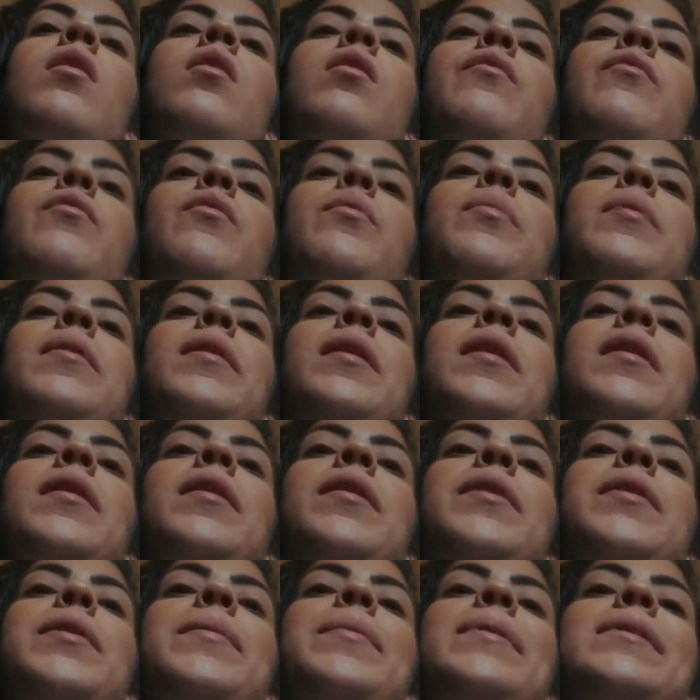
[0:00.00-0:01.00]
If we're being
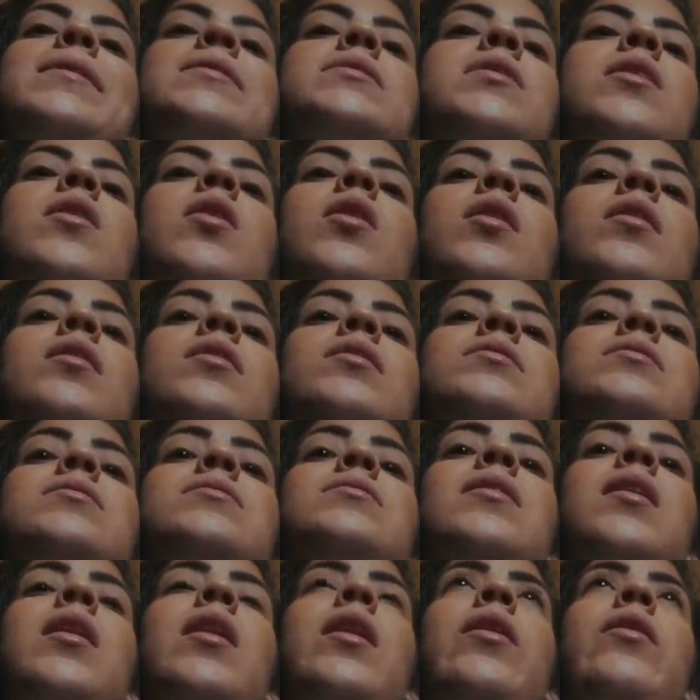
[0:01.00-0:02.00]
100%
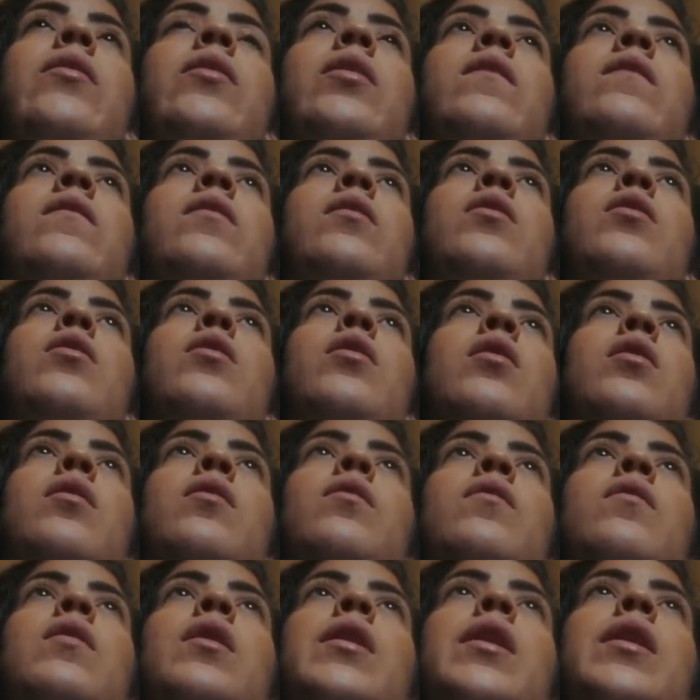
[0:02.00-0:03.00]
honest, I don't even
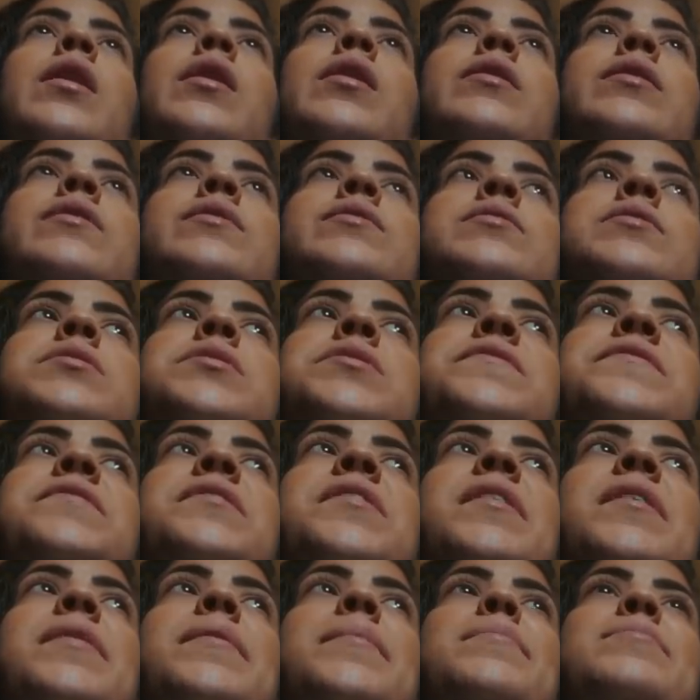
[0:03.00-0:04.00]
know how to use a Diva
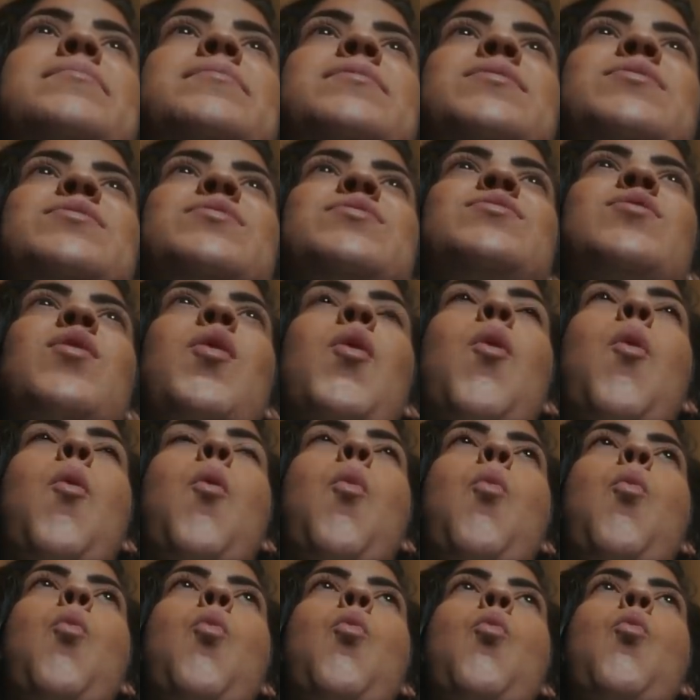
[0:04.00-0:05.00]
cup,
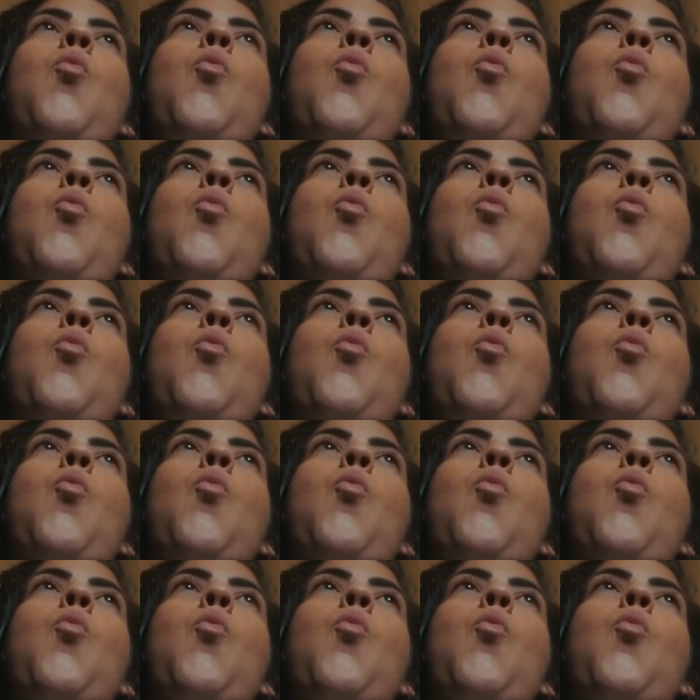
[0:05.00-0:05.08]
so